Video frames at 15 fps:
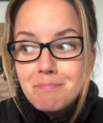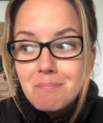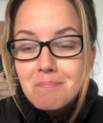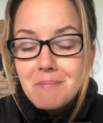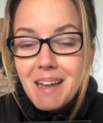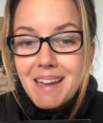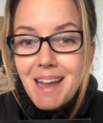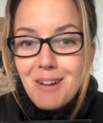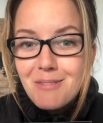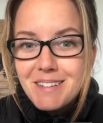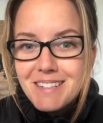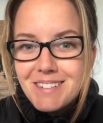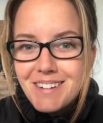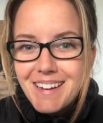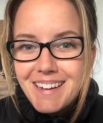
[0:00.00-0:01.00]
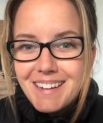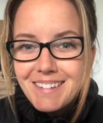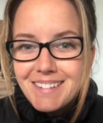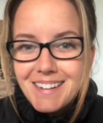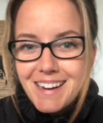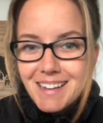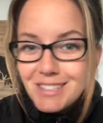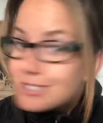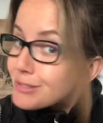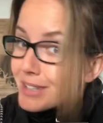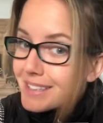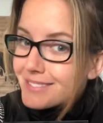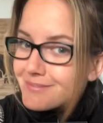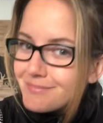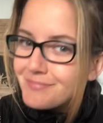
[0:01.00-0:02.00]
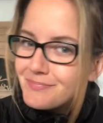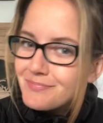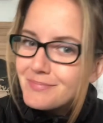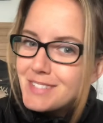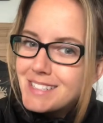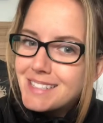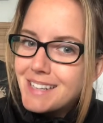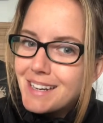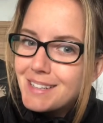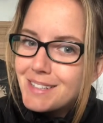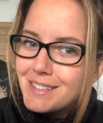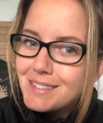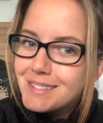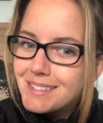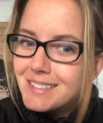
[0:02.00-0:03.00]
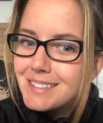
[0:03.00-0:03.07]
I can't wait to hear the next one. Stay tuned.